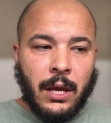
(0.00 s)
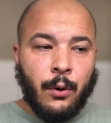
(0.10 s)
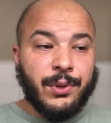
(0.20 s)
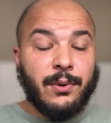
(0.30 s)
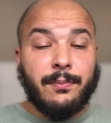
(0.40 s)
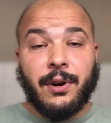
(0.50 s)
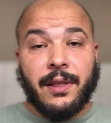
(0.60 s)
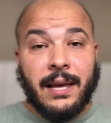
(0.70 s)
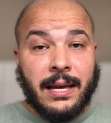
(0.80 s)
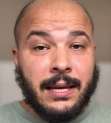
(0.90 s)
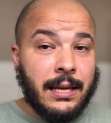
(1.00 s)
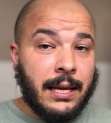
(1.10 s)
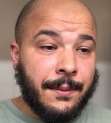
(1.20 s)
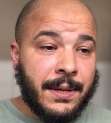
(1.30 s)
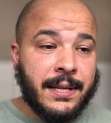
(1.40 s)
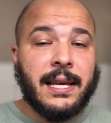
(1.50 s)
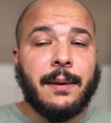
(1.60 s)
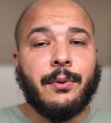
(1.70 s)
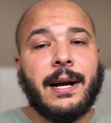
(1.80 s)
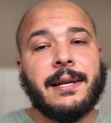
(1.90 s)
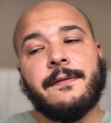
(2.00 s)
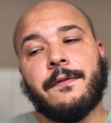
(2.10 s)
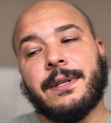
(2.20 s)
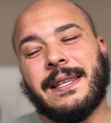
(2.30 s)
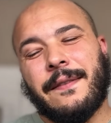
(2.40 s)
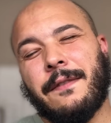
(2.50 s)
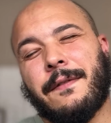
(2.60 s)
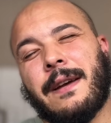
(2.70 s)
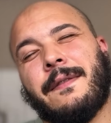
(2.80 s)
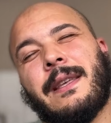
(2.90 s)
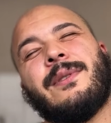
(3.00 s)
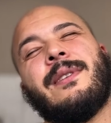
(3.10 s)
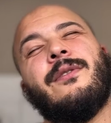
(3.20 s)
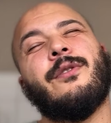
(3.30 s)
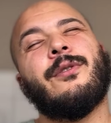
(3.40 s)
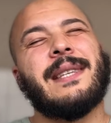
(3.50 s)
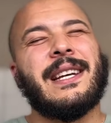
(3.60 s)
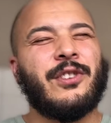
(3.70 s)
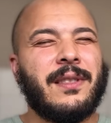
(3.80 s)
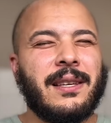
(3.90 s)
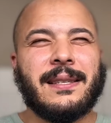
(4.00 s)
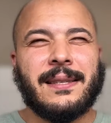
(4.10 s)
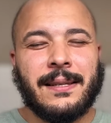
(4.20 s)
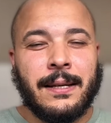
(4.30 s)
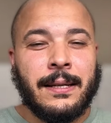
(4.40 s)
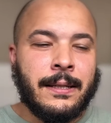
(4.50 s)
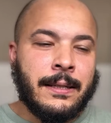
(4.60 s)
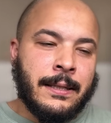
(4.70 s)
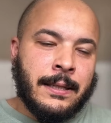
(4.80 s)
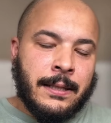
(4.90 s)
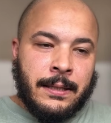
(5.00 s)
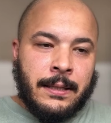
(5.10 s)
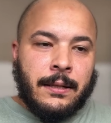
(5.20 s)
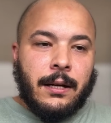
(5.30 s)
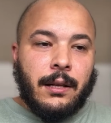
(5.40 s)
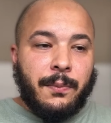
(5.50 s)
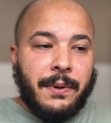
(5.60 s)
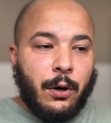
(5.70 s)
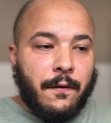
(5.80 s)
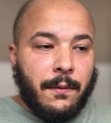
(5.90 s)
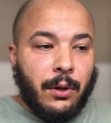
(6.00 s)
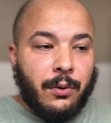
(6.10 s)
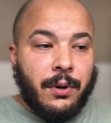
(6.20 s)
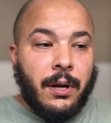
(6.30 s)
it was reported that him and his camp were asking for 75,000 euros. I actually think that's a little bit overblown.